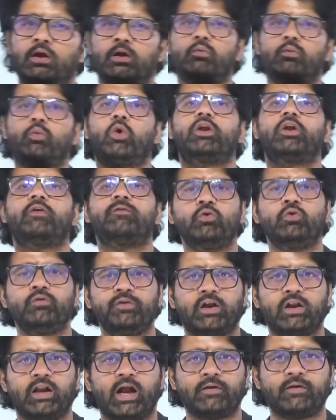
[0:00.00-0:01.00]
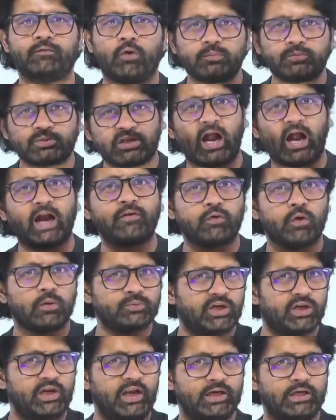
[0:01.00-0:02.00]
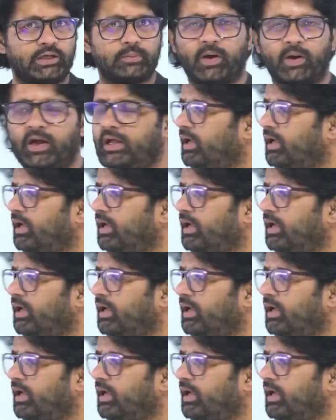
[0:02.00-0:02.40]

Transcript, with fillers: what are fluvial landforms? Landforms created by